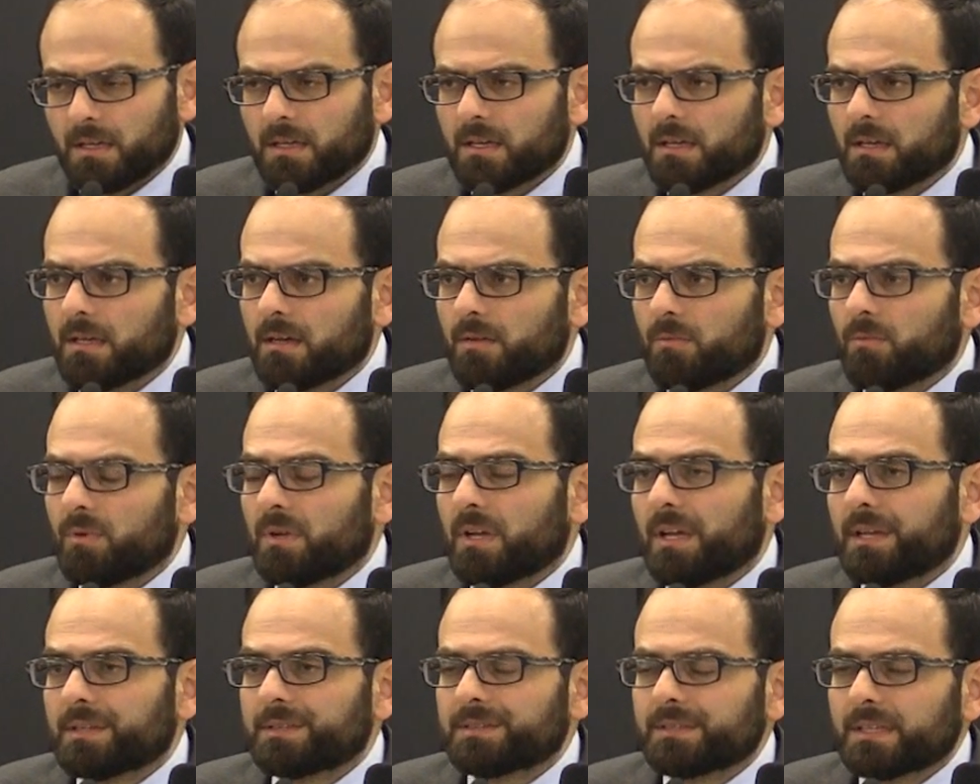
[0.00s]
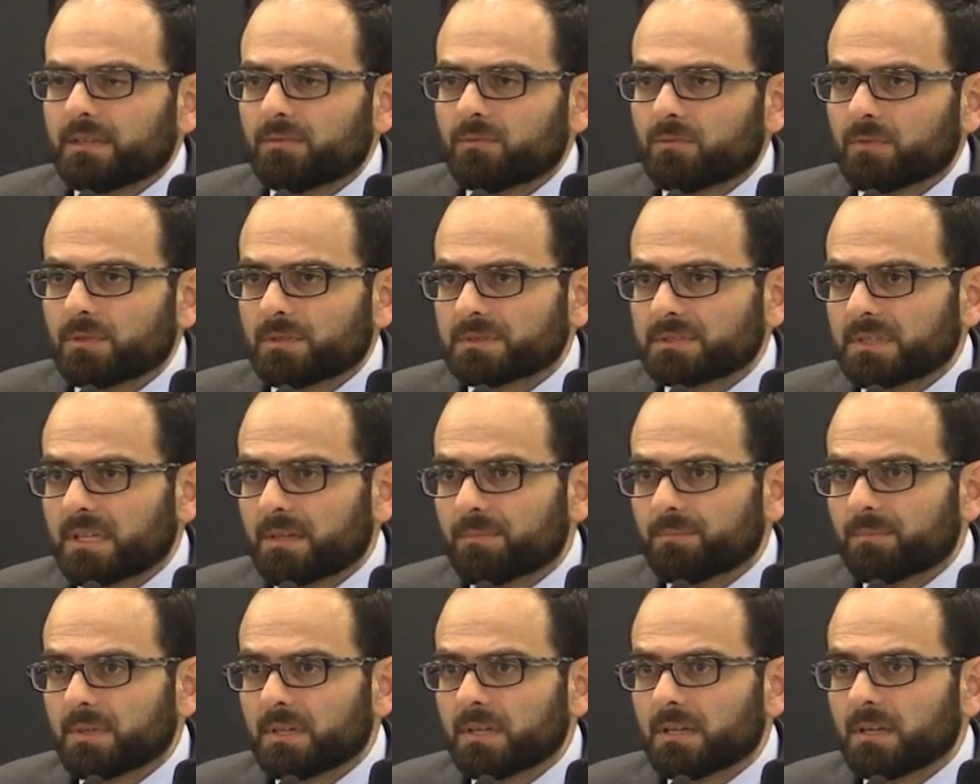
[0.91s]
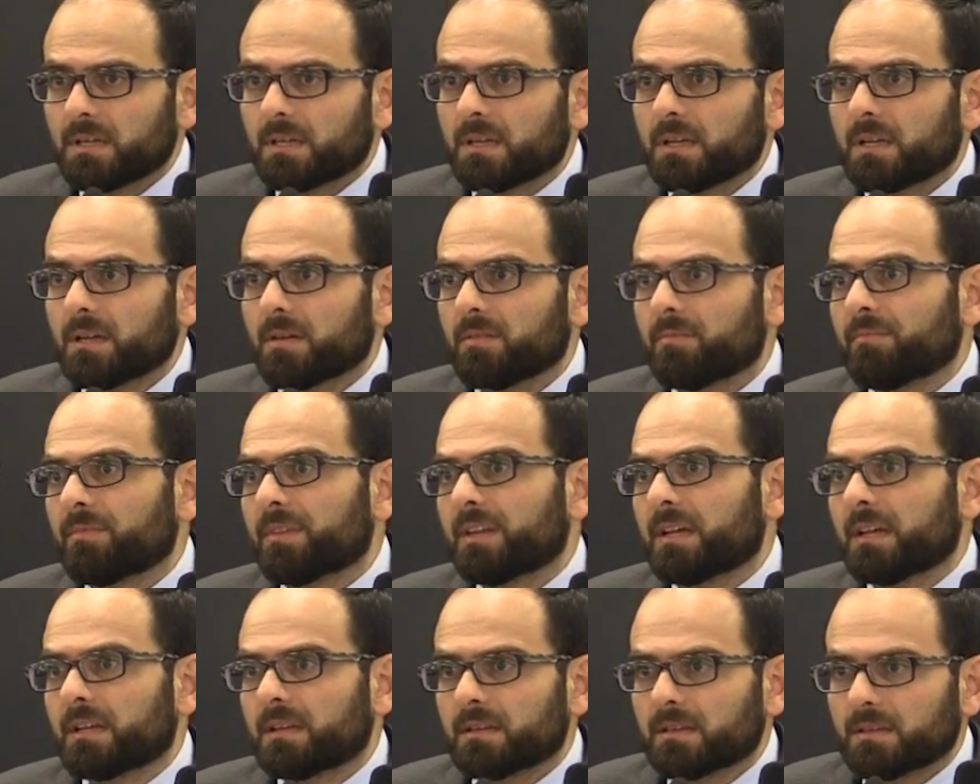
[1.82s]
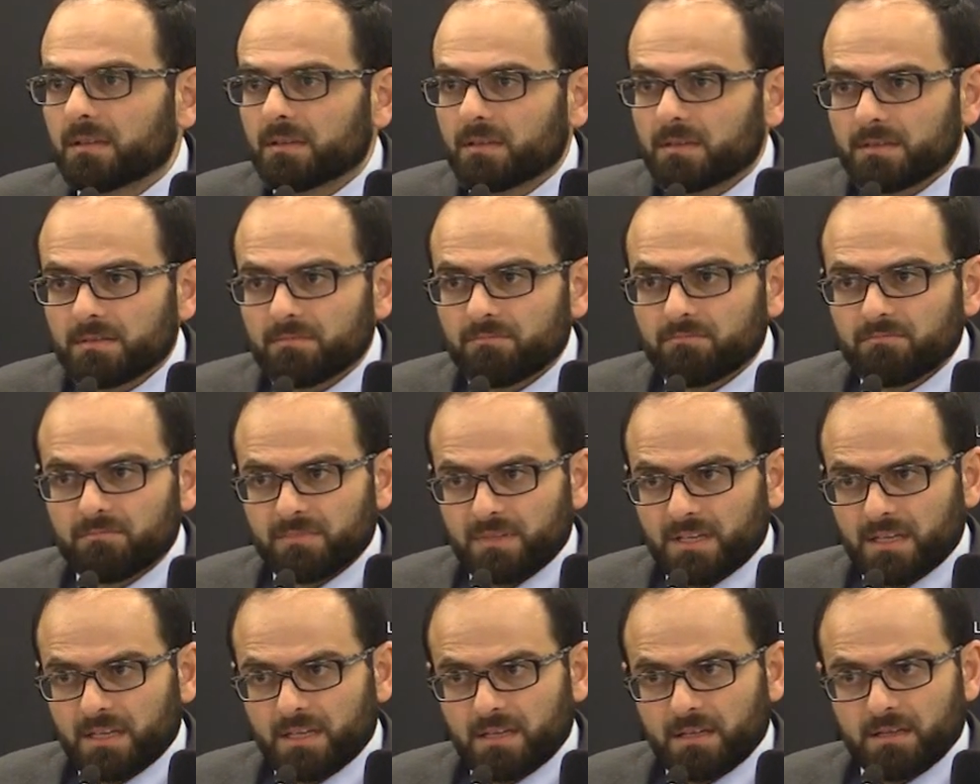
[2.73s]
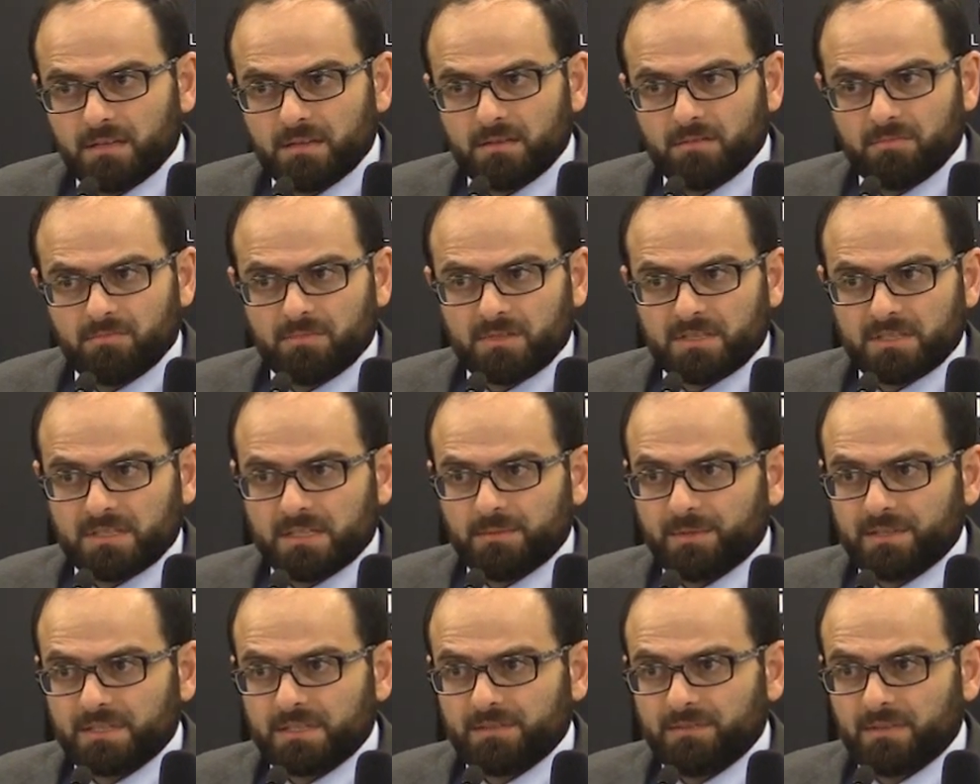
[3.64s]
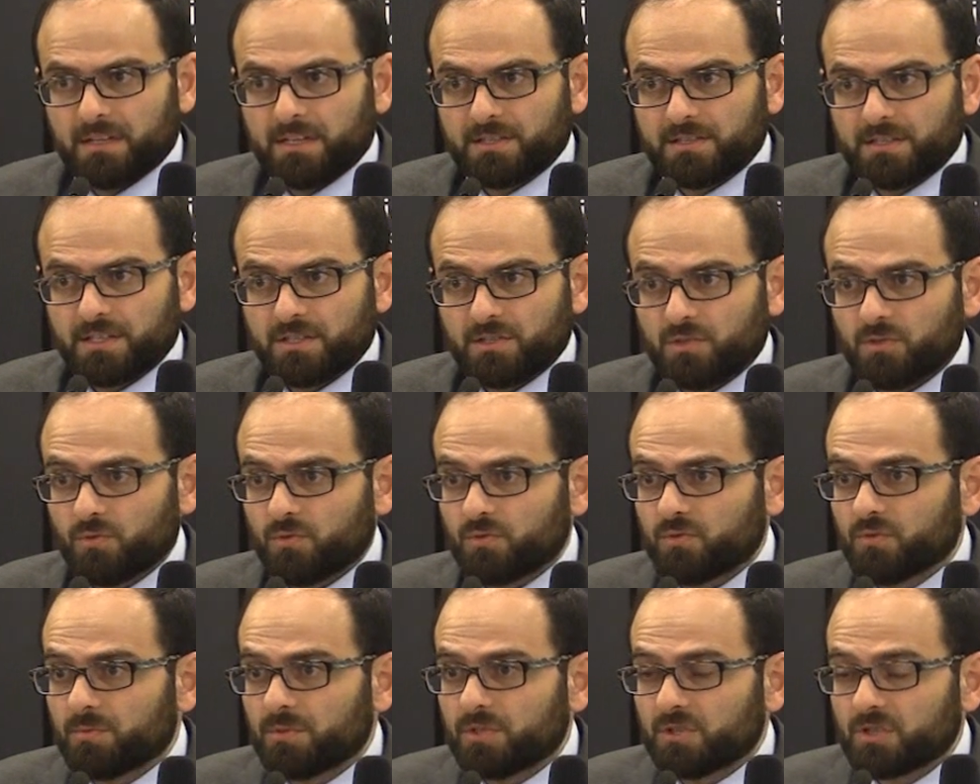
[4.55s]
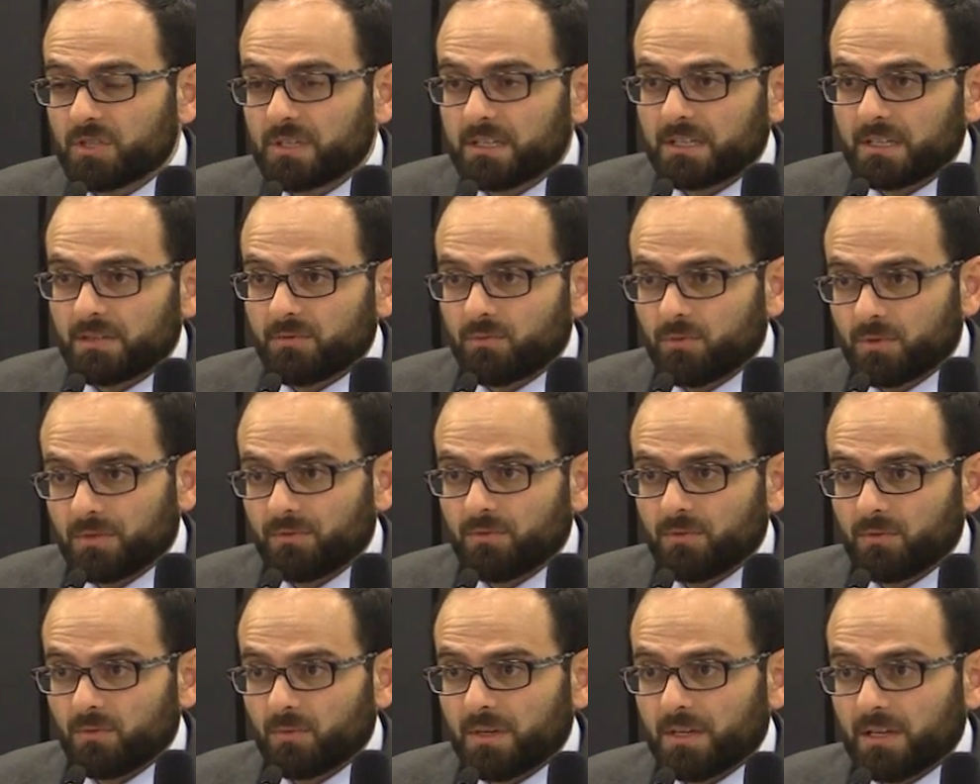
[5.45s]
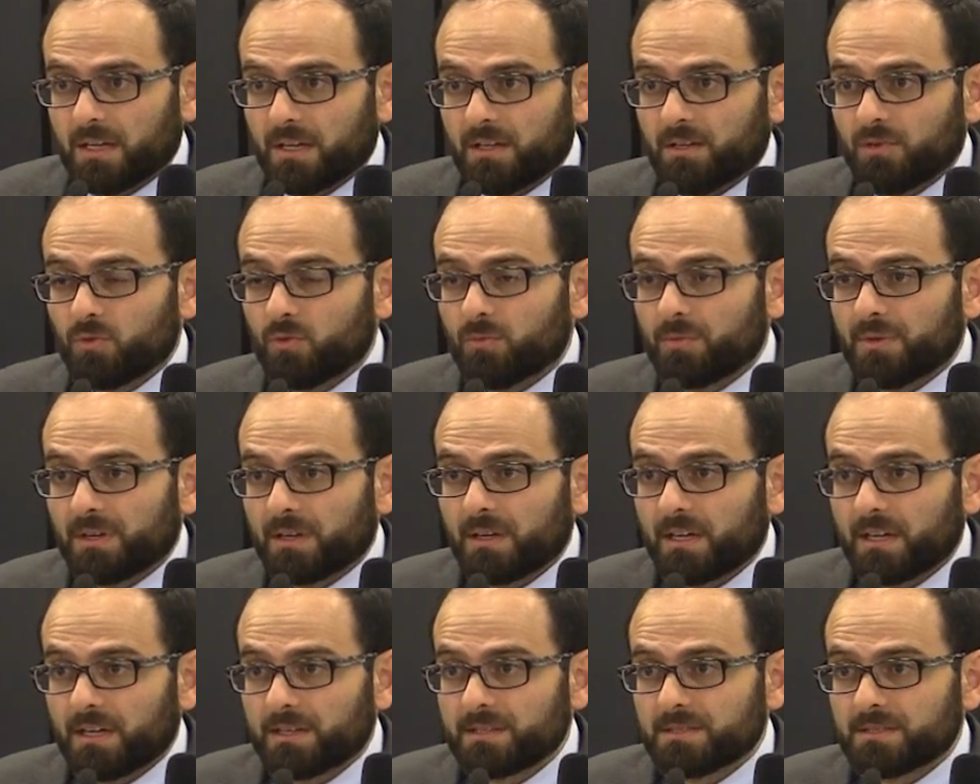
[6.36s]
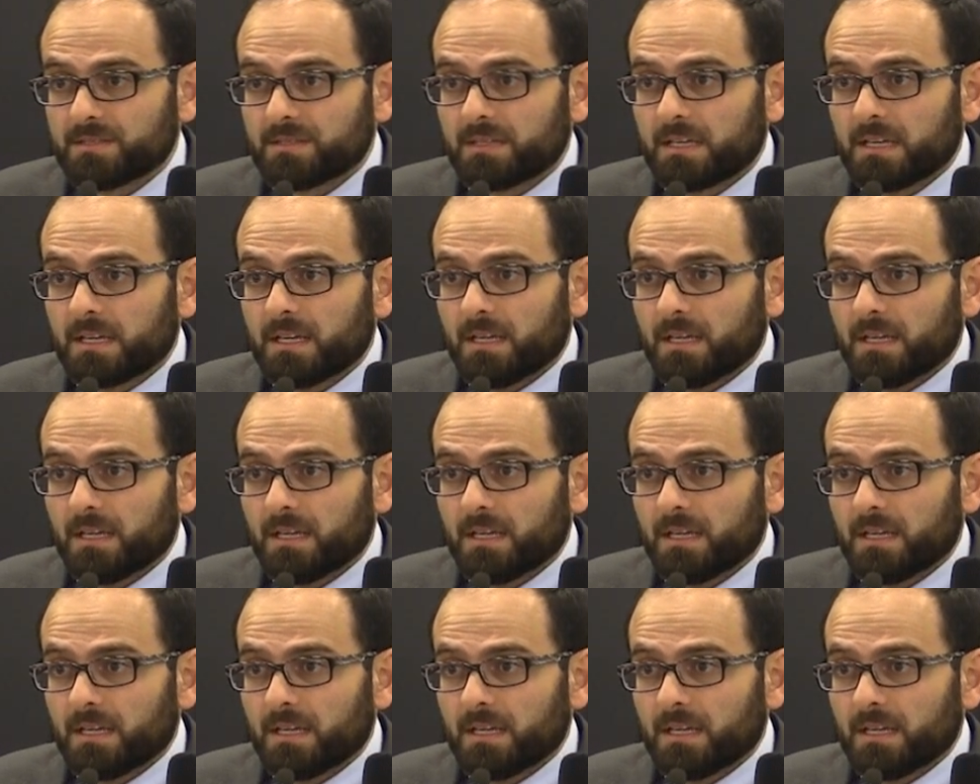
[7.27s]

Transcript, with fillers: Uh, when I say, for example, um, that uh, the Islamic civilization used to be shelter for everyone and the human rights